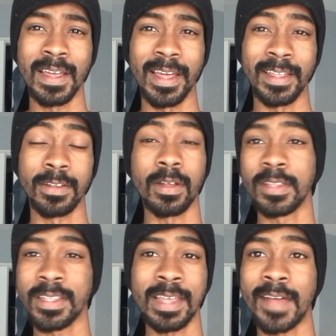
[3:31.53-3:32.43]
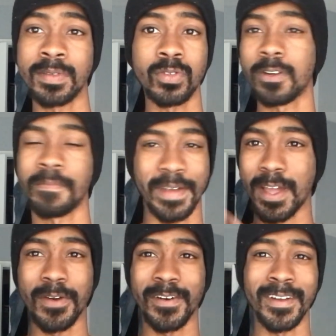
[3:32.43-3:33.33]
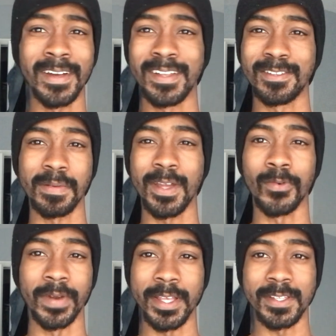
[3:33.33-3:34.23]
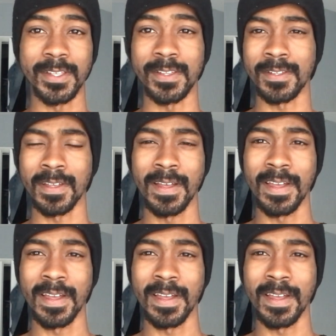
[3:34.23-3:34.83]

You don't need to have some sort of power to be a racist.